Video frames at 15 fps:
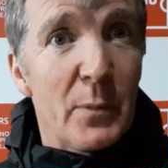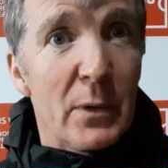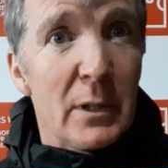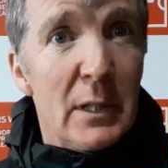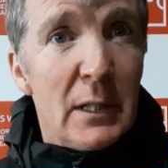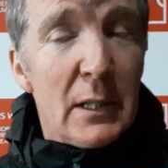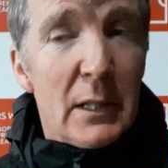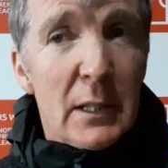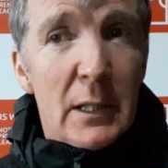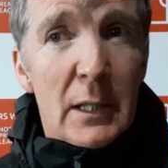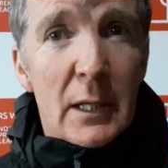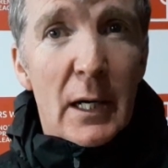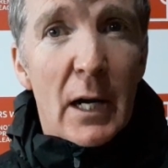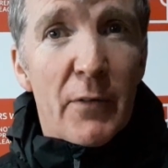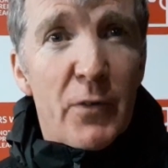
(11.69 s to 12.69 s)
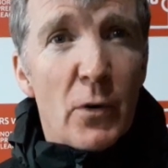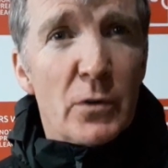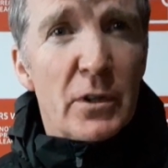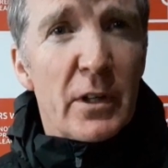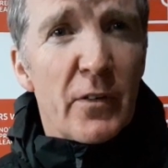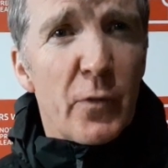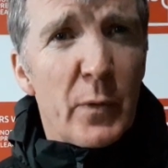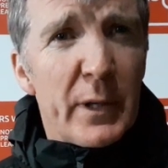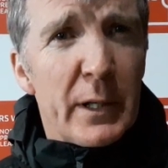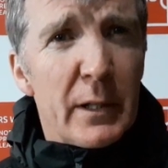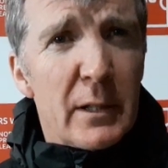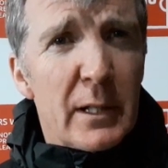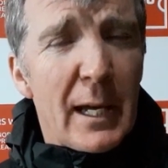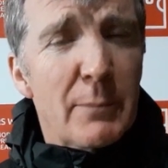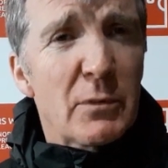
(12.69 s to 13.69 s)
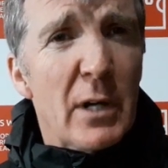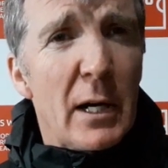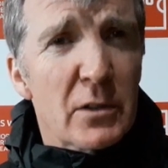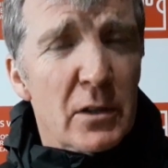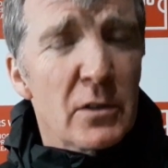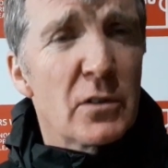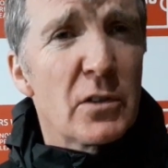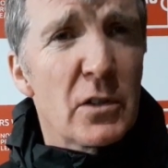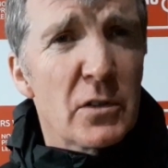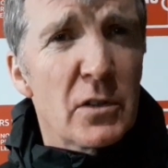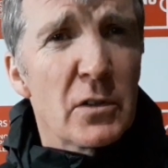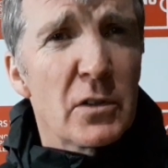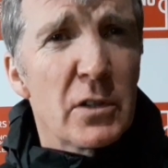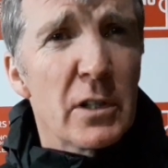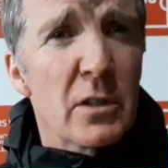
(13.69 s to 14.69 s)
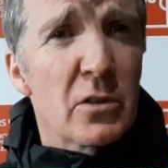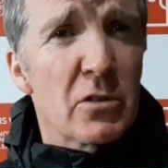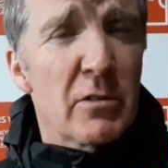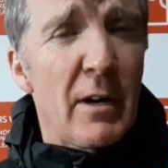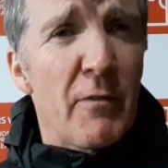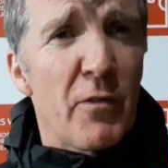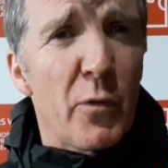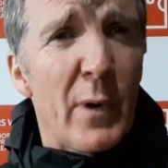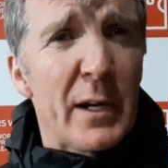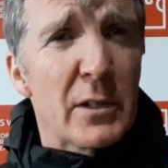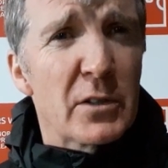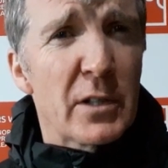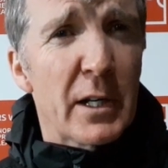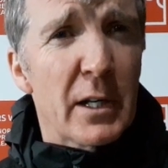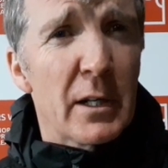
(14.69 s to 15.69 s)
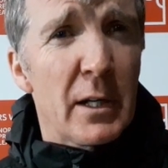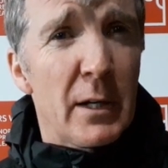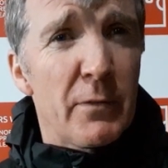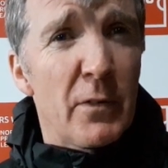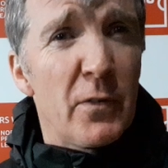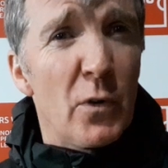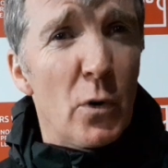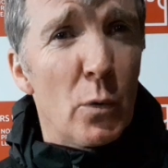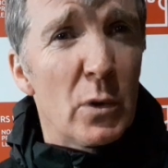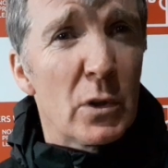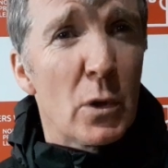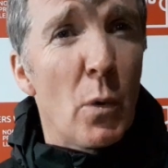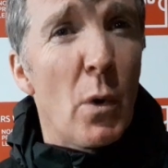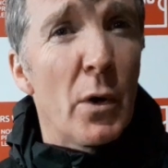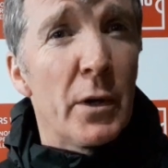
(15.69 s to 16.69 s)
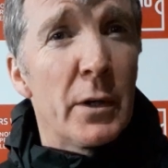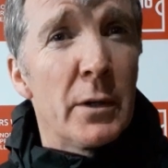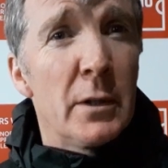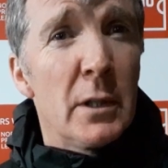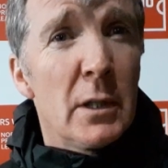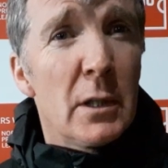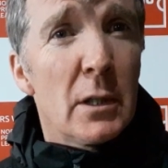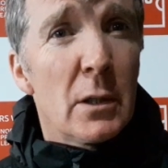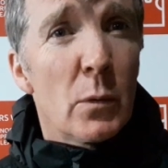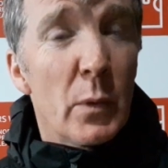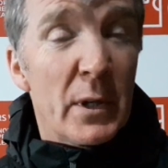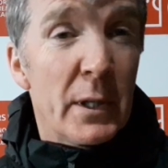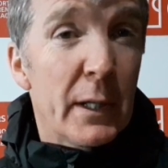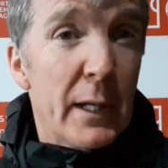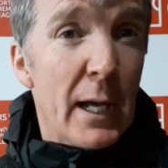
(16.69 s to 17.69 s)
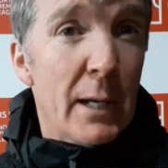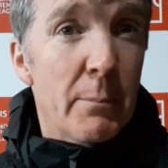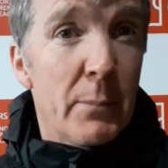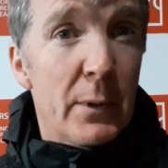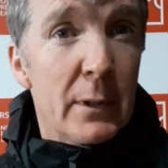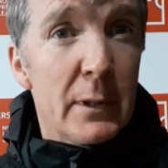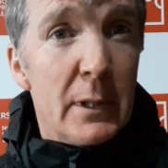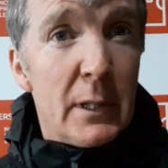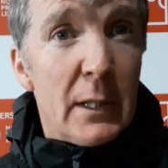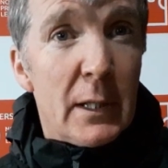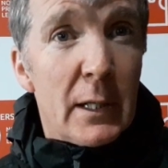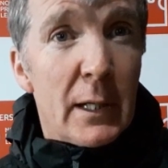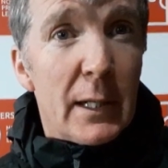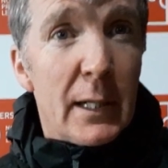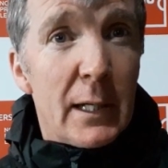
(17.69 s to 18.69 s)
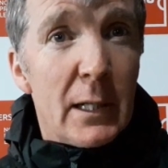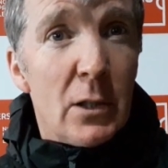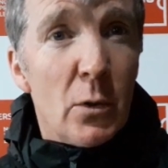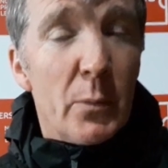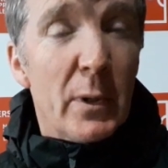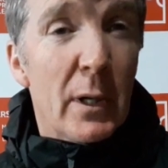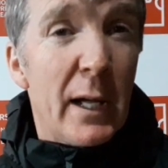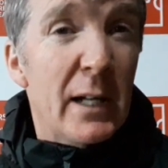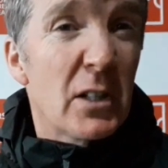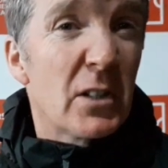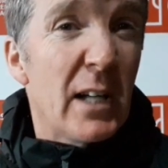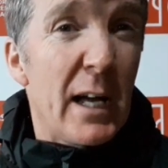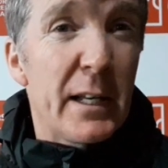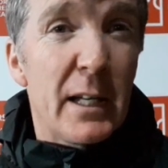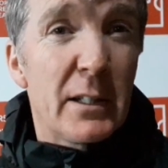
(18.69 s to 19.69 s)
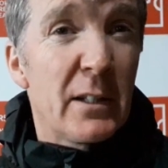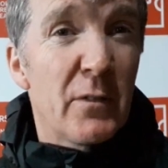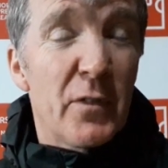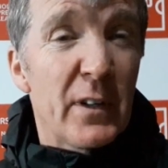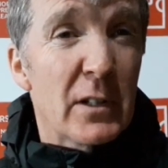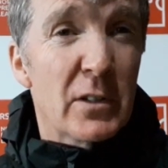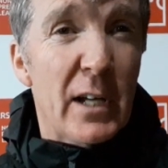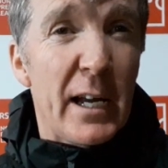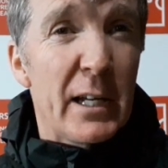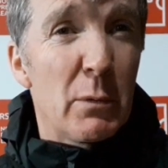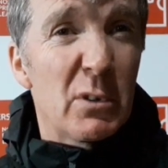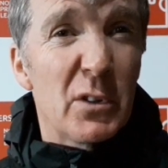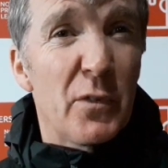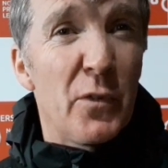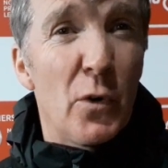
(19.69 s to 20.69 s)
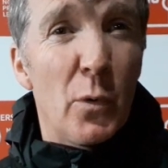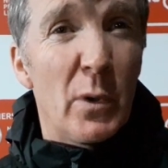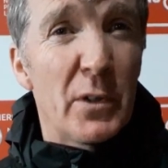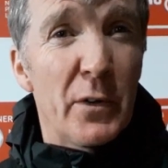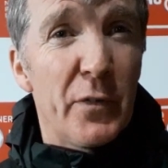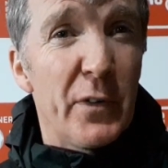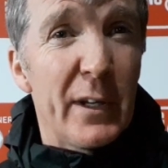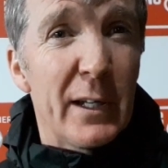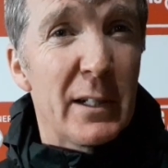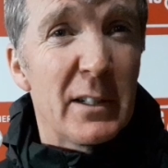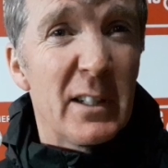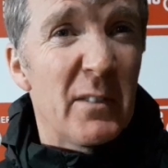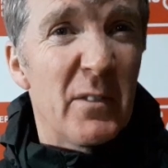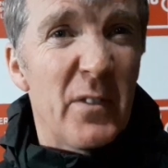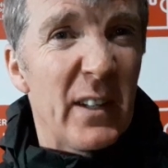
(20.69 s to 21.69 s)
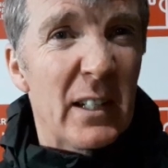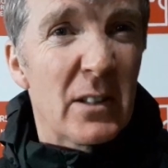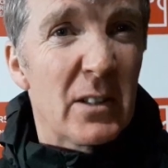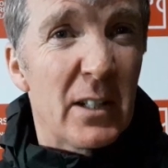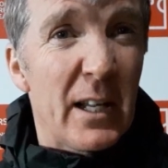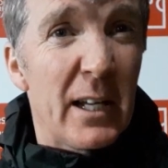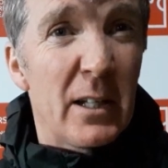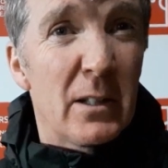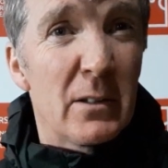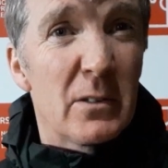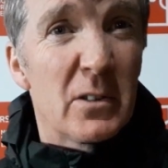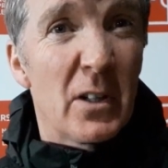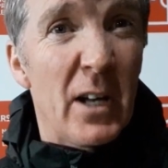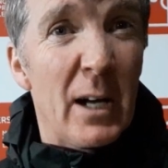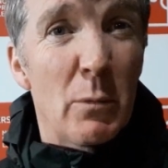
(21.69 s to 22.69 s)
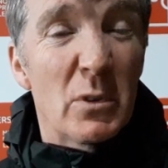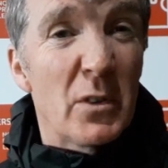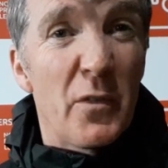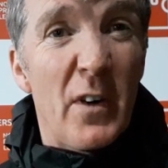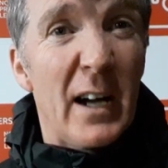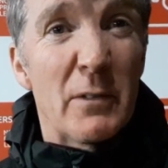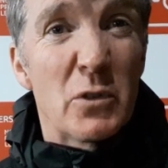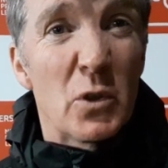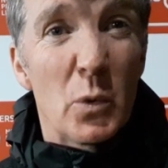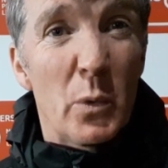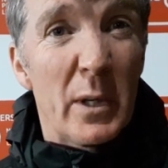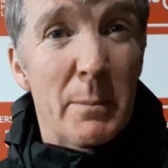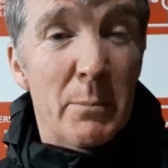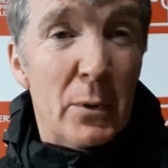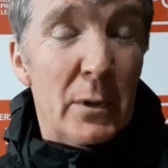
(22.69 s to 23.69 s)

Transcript: But I thought that if we kept our consistency and strength throughout the second half, I thought we'd go on and win the game. But uh, a little bit like Saturday, I didn't think Saturday was a 4-1 defeat, and I didn't mm. think today tonight was a 5-2 win.